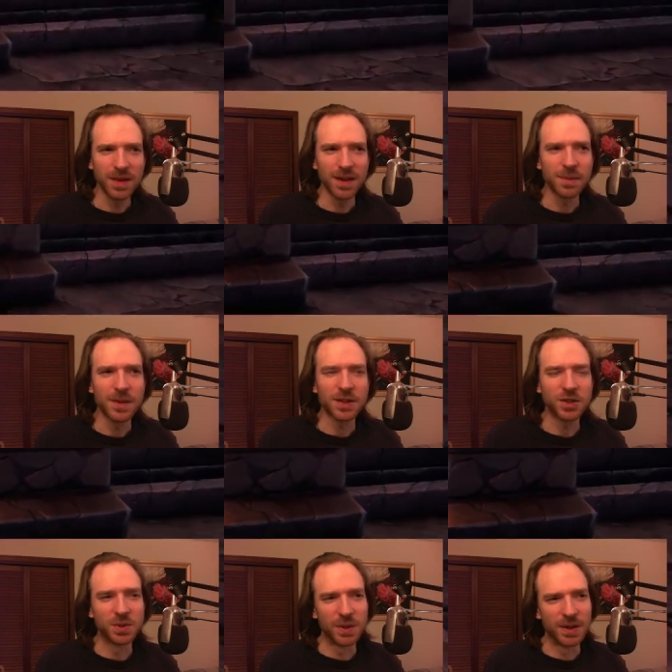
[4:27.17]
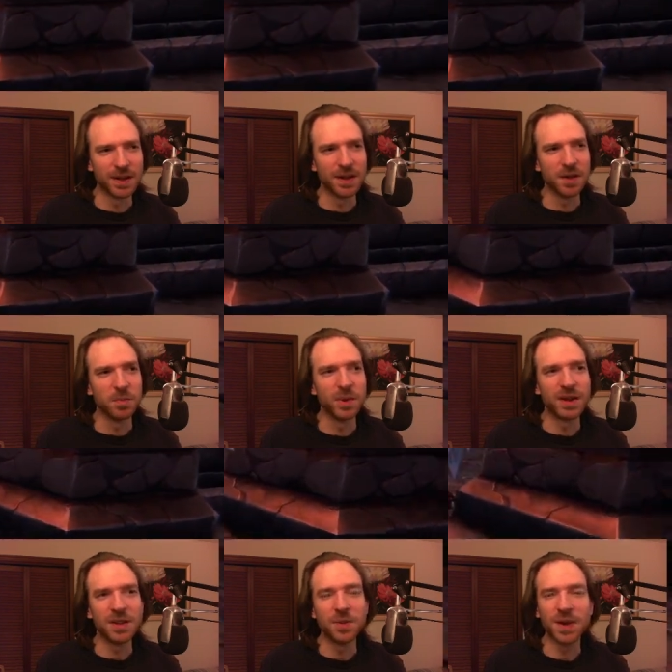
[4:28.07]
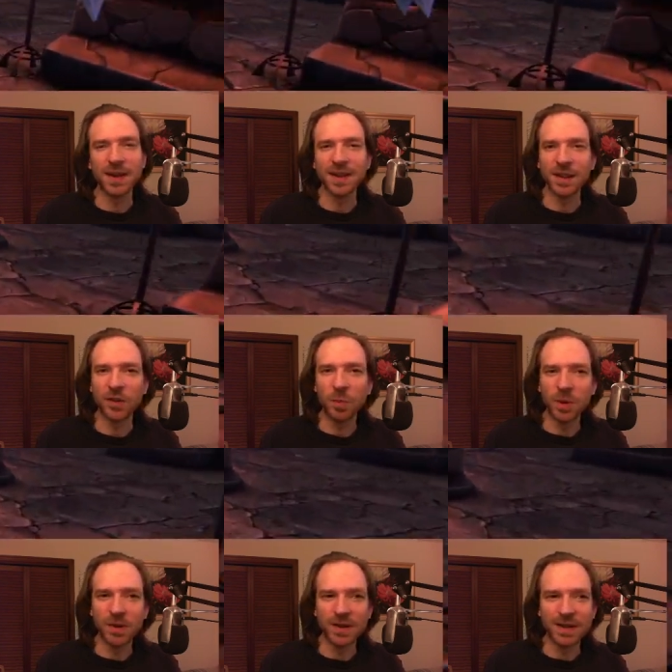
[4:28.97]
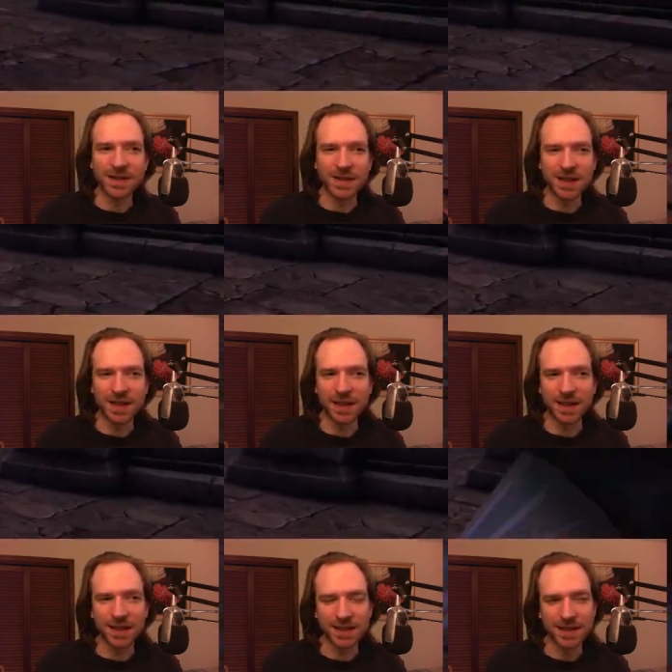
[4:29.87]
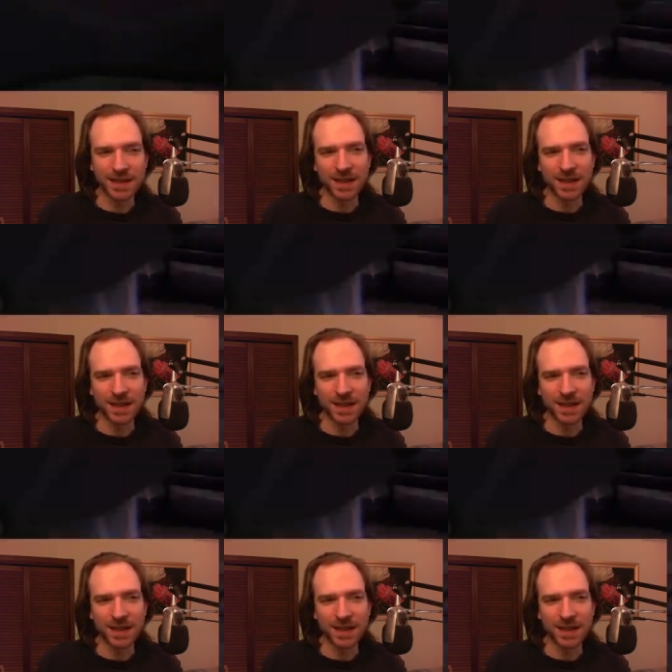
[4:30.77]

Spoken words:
I'm not sure, but you'll get experience and tickets